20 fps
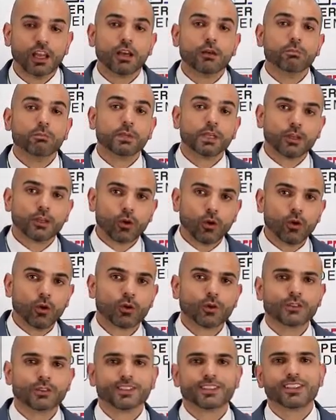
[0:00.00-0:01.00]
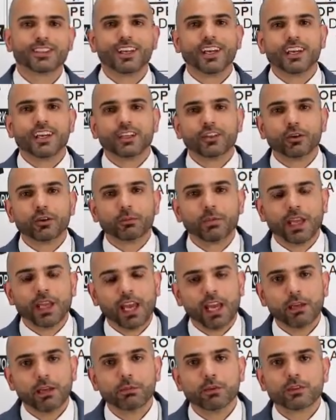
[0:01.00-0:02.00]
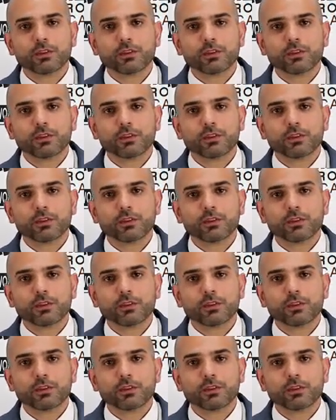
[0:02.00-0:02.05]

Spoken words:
because you'll be able